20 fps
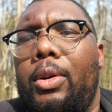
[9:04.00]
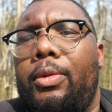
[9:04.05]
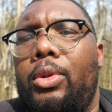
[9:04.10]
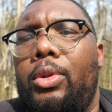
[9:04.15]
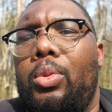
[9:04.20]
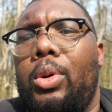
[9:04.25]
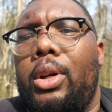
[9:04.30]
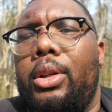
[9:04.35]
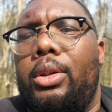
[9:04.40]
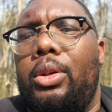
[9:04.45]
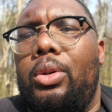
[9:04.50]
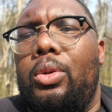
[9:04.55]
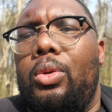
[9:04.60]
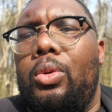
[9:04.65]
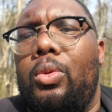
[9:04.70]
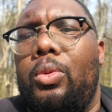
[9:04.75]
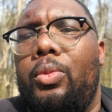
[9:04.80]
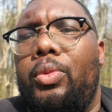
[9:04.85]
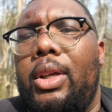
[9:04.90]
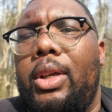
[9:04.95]
if you want to
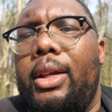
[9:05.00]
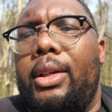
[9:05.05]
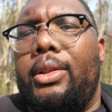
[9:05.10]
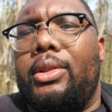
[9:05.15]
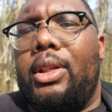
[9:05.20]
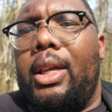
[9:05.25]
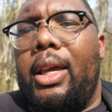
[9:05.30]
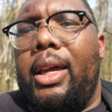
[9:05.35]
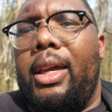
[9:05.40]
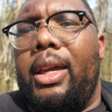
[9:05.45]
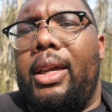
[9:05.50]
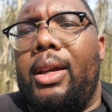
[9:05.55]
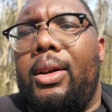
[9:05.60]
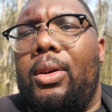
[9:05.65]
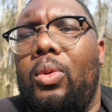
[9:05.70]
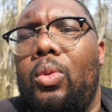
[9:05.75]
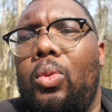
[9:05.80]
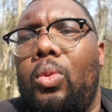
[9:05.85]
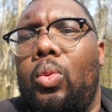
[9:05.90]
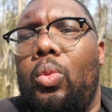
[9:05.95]
do things like
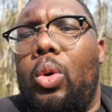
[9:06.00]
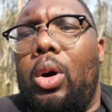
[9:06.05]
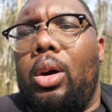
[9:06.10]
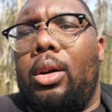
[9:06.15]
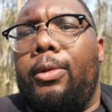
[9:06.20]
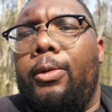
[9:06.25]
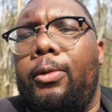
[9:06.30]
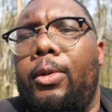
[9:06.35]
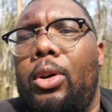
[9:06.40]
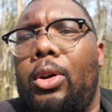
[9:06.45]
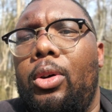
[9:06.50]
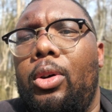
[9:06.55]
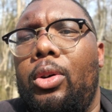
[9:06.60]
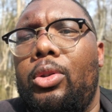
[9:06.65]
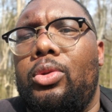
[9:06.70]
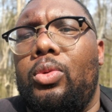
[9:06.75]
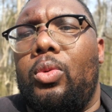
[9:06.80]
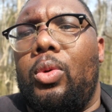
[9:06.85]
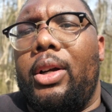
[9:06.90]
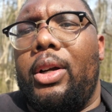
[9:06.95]

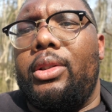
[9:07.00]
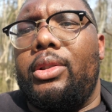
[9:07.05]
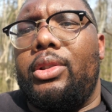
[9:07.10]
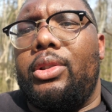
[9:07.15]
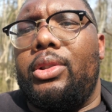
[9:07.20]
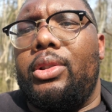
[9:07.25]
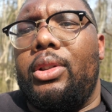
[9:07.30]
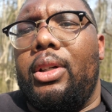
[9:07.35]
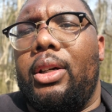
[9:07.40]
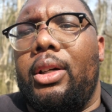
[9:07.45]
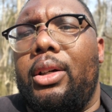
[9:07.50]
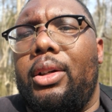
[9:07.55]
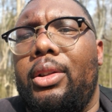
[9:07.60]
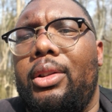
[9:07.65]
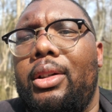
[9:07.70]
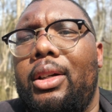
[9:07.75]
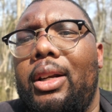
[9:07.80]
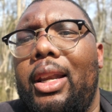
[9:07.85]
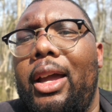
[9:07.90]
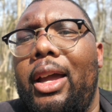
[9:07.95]
waterfalls or watch
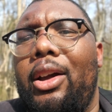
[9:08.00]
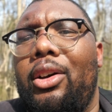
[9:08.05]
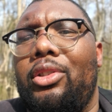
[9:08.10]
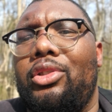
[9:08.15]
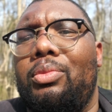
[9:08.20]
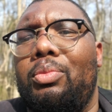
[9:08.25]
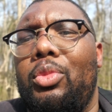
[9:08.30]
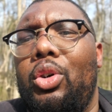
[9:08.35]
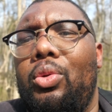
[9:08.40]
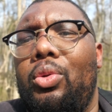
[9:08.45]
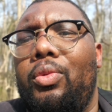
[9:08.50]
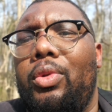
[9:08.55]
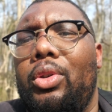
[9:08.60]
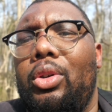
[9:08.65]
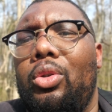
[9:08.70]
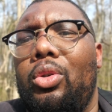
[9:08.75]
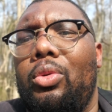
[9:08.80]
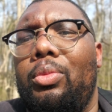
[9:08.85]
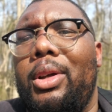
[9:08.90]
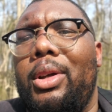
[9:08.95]
the clouds move a
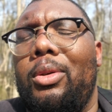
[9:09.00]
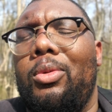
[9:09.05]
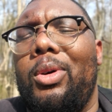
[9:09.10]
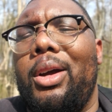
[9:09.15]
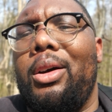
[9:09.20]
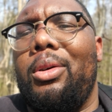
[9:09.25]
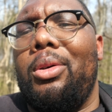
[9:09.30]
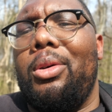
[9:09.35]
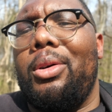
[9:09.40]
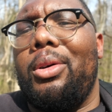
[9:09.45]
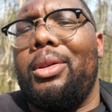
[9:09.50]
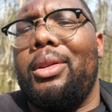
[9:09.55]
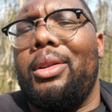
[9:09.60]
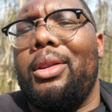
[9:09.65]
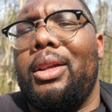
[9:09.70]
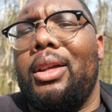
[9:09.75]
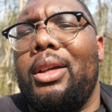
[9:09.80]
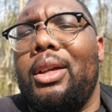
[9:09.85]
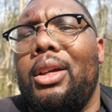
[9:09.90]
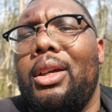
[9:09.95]
little bit? Well,
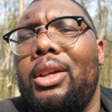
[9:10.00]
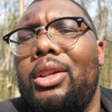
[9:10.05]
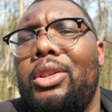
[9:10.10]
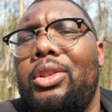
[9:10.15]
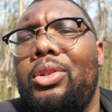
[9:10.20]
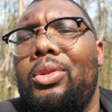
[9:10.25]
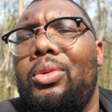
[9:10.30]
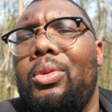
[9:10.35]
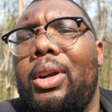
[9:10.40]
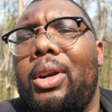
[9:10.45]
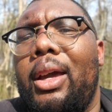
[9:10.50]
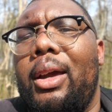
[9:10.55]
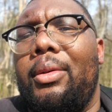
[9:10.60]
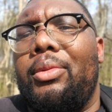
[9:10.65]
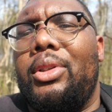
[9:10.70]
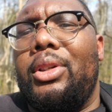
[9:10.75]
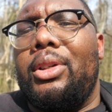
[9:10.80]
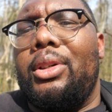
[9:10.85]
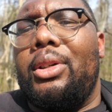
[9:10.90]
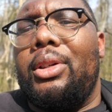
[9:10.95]
you're going to
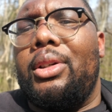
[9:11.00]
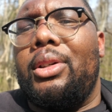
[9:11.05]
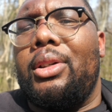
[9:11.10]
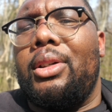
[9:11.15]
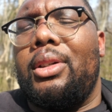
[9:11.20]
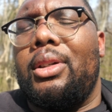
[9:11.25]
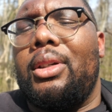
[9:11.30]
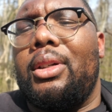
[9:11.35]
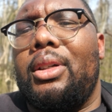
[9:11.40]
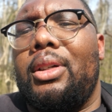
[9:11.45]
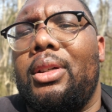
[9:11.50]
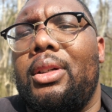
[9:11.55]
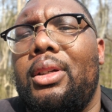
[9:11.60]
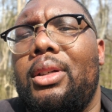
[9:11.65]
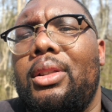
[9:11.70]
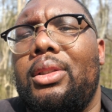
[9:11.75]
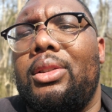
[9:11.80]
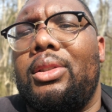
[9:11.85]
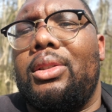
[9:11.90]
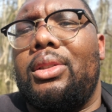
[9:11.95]
have to
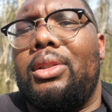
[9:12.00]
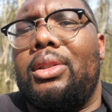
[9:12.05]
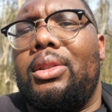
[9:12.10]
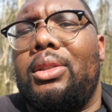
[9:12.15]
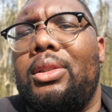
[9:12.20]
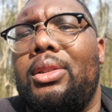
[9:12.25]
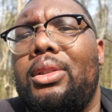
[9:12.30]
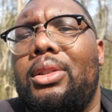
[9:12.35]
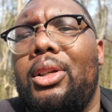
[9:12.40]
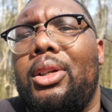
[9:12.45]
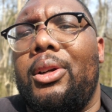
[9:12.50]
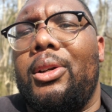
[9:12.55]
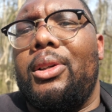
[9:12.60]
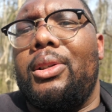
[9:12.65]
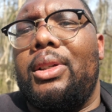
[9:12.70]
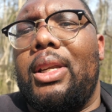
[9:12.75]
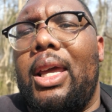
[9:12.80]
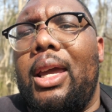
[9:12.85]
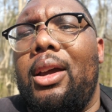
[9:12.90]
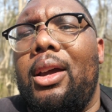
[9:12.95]

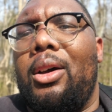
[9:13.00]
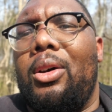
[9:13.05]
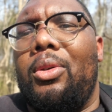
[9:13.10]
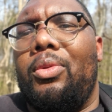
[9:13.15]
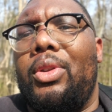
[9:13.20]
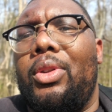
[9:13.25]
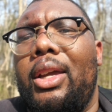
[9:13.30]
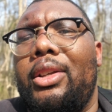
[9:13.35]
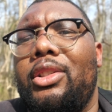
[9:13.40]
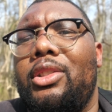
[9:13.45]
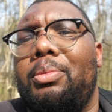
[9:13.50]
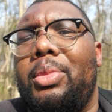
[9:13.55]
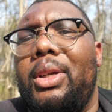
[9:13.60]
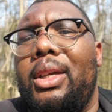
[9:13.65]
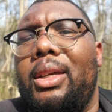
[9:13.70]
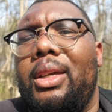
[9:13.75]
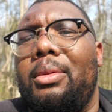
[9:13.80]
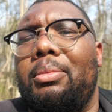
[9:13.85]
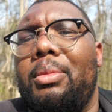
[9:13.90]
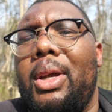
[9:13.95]
turn down that
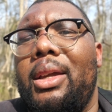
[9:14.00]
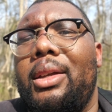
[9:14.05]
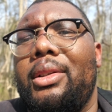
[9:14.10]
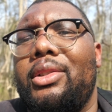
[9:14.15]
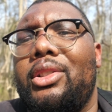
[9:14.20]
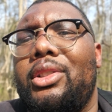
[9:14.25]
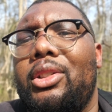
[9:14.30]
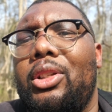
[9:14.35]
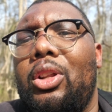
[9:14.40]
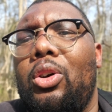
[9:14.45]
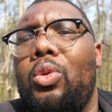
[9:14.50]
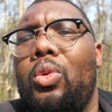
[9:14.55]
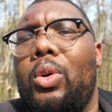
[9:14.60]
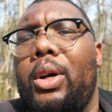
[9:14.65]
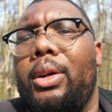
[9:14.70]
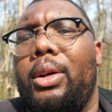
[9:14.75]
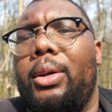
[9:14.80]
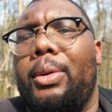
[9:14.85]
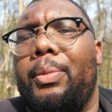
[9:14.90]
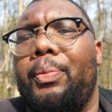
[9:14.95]
speed, make it
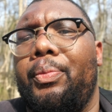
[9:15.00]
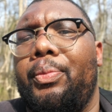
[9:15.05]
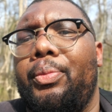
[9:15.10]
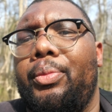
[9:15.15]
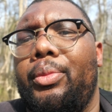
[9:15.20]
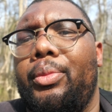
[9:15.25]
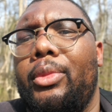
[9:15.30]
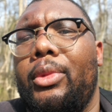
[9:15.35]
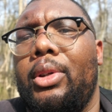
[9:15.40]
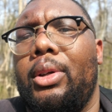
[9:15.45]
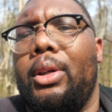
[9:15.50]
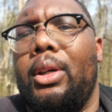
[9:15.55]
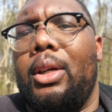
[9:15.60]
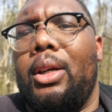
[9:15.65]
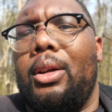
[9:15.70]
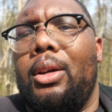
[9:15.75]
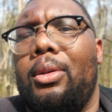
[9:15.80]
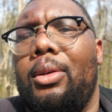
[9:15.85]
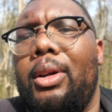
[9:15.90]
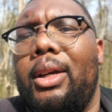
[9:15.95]
slower,
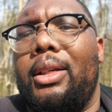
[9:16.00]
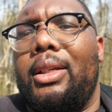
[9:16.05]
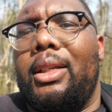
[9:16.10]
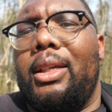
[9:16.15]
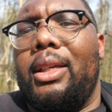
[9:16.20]
right, to